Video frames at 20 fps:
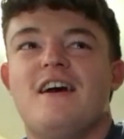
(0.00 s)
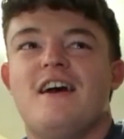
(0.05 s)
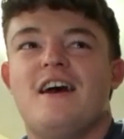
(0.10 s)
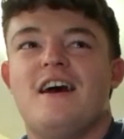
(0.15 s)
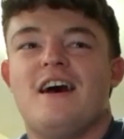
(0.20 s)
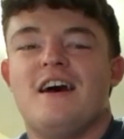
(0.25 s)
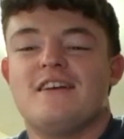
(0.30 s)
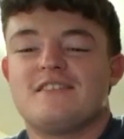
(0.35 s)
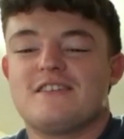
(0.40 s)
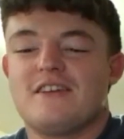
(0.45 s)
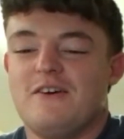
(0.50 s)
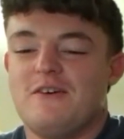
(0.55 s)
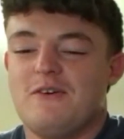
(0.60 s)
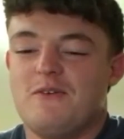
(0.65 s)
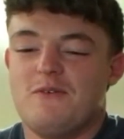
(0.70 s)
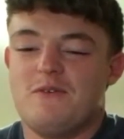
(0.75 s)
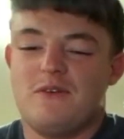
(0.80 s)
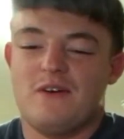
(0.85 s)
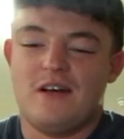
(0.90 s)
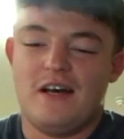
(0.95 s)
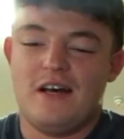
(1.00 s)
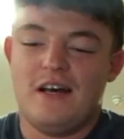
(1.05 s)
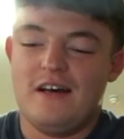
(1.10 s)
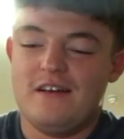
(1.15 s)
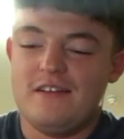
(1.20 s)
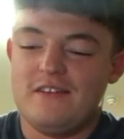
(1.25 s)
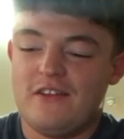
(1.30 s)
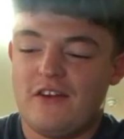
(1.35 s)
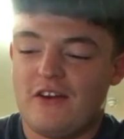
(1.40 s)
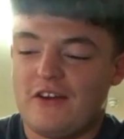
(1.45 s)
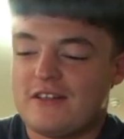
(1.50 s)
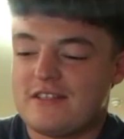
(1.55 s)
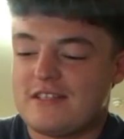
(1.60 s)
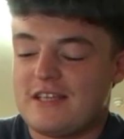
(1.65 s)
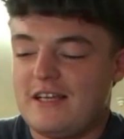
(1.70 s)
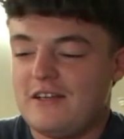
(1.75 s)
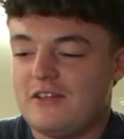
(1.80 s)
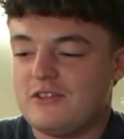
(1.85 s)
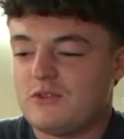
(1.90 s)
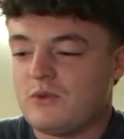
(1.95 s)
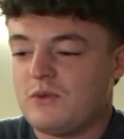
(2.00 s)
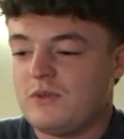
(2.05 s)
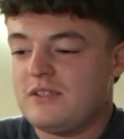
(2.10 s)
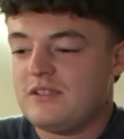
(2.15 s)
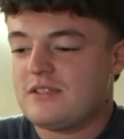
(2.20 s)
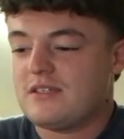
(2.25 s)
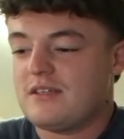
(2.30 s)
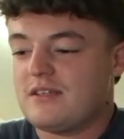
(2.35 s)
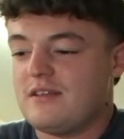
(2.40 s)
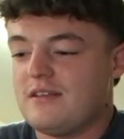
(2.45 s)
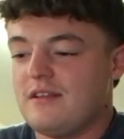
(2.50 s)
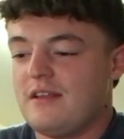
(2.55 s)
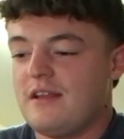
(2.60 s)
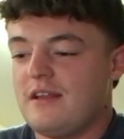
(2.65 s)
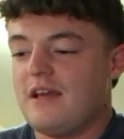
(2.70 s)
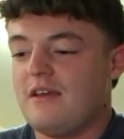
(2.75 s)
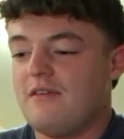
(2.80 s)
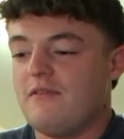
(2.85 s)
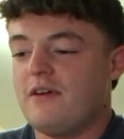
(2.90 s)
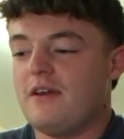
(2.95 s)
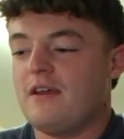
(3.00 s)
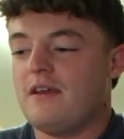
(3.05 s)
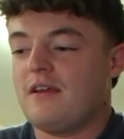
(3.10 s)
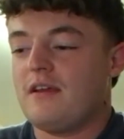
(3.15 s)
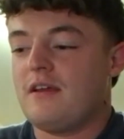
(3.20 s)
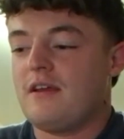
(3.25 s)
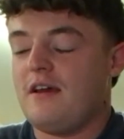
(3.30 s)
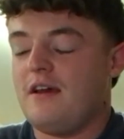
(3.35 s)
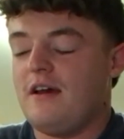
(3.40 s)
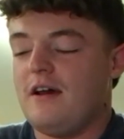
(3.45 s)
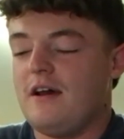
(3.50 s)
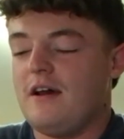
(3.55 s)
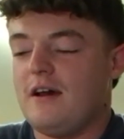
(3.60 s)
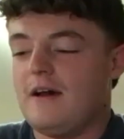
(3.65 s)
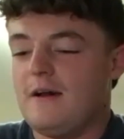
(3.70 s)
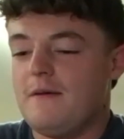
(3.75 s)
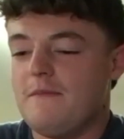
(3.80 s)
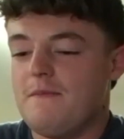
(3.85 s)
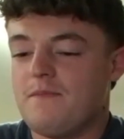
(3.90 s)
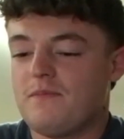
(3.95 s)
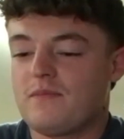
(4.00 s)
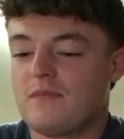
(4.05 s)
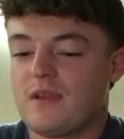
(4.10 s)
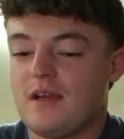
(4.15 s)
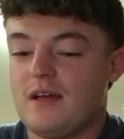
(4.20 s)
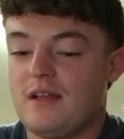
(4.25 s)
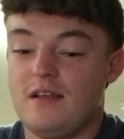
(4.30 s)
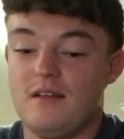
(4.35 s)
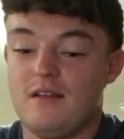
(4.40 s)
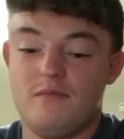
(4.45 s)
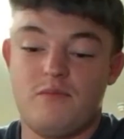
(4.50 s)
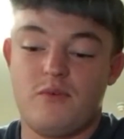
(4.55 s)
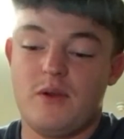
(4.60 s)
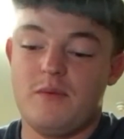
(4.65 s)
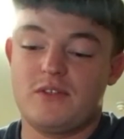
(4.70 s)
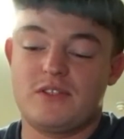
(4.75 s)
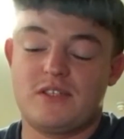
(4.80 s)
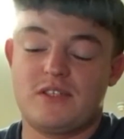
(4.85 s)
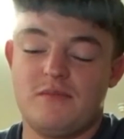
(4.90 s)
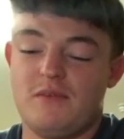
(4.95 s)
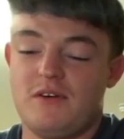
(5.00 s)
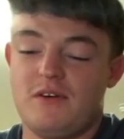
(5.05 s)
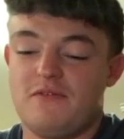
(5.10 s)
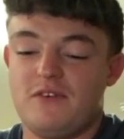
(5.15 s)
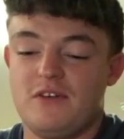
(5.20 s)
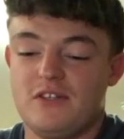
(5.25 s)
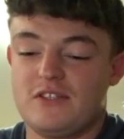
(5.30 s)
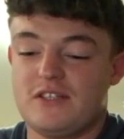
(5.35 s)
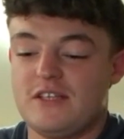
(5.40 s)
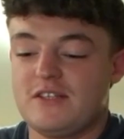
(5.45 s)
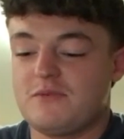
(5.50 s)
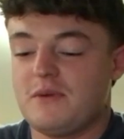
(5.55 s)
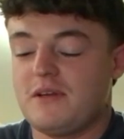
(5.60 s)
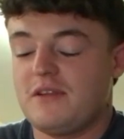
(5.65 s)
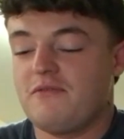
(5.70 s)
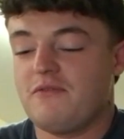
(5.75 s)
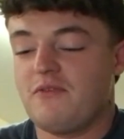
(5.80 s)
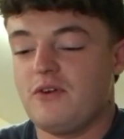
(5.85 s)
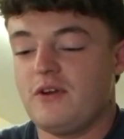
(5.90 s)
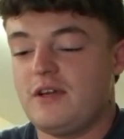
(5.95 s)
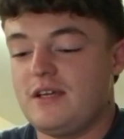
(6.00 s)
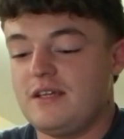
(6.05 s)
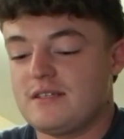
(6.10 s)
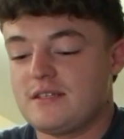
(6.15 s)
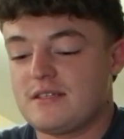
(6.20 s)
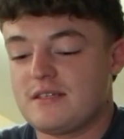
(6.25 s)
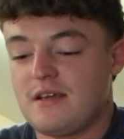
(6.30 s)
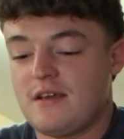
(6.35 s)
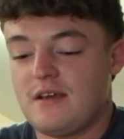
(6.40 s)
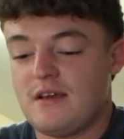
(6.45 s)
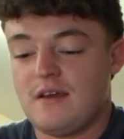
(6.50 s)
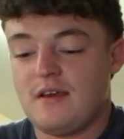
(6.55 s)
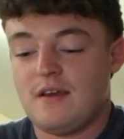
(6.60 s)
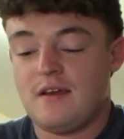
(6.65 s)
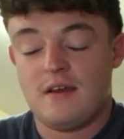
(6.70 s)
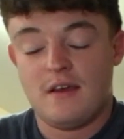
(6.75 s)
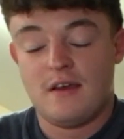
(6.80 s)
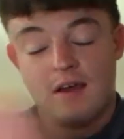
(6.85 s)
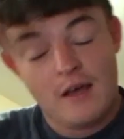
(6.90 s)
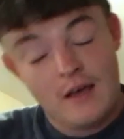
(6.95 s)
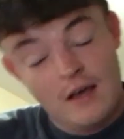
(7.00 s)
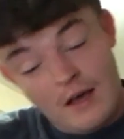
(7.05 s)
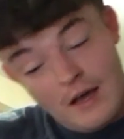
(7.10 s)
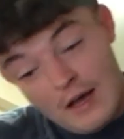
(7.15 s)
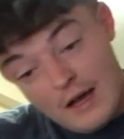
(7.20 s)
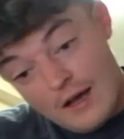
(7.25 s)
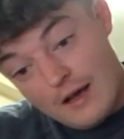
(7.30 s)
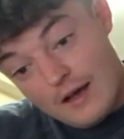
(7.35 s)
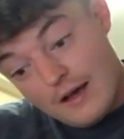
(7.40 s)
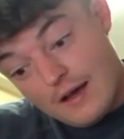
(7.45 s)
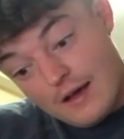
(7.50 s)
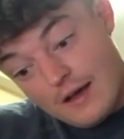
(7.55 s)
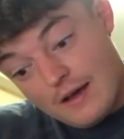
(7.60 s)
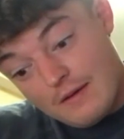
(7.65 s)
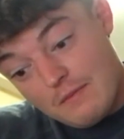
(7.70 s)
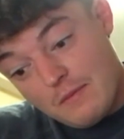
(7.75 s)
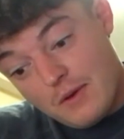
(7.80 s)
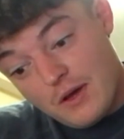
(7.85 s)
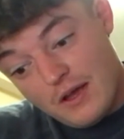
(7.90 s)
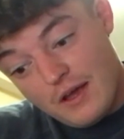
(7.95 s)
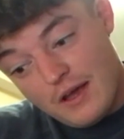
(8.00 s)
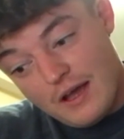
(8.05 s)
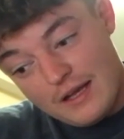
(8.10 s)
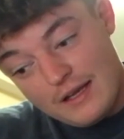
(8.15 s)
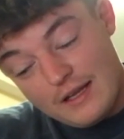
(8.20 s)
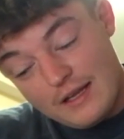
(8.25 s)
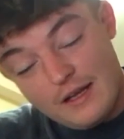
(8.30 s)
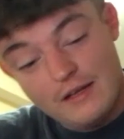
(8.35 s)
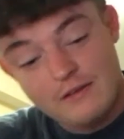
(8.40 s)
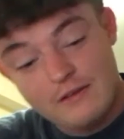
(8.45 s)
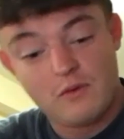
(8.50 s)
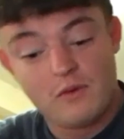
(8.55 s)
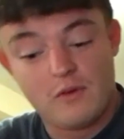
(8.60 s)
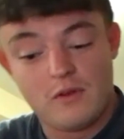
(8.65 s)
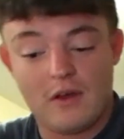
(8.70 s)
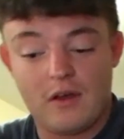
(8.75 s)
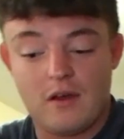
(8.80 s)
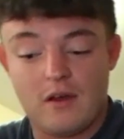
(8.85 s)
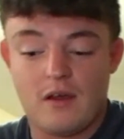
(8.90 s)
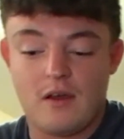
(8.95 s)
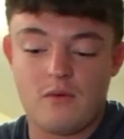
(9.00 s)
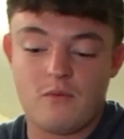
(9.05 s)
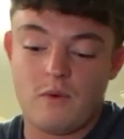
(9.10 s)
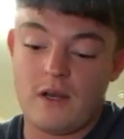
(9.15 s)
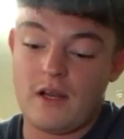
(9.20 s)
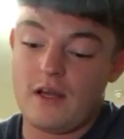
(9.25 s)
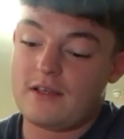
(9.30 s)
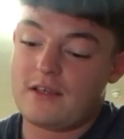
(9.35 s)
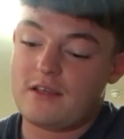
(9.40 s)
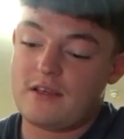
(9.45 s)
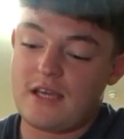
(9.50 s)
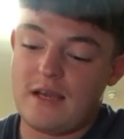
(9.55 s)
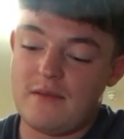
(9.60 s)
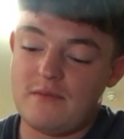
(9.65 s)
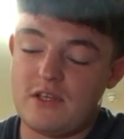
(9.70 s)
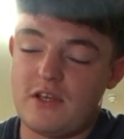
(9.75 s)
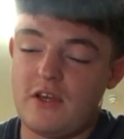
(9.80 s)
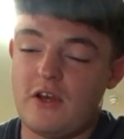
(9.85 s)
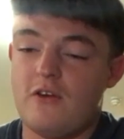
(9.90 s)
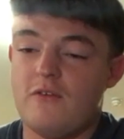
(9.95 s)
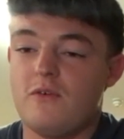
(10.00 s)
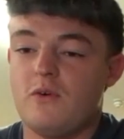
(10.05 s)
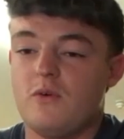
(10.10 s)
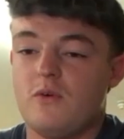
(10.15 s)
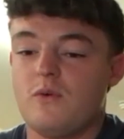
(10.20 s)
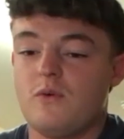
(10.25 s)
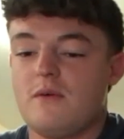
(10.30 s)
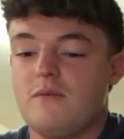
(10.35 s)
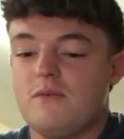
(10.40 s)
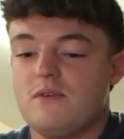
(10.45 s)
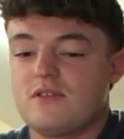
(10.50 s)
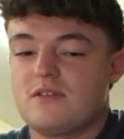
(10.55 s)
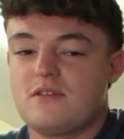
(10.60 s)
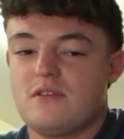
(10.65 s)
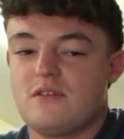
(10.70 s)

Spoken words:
So 19, I joined the Navy, and then pretty much did my first year 23s. And then when I came to Yeovil, there was